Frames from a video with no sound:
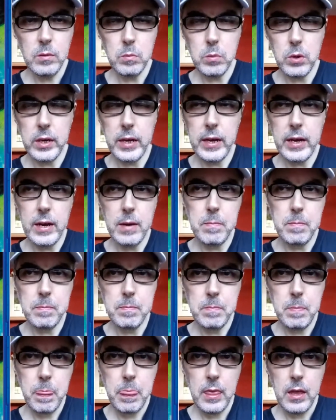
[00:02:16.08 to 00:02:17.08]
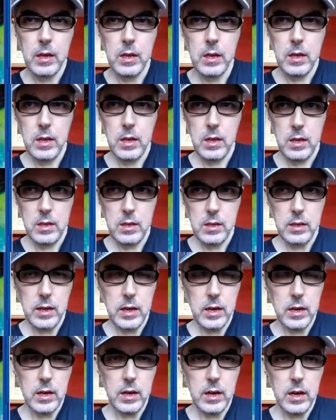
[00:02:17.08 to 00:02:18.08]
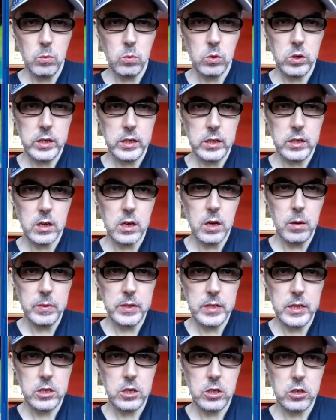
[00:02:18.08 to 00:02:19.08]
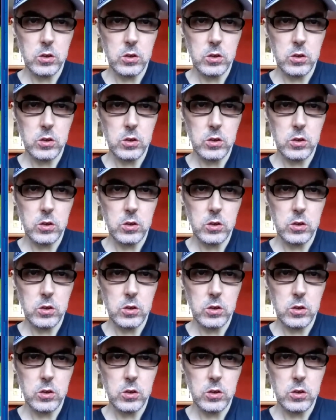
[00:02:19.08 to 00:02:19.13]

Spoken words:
But I won it in a competition,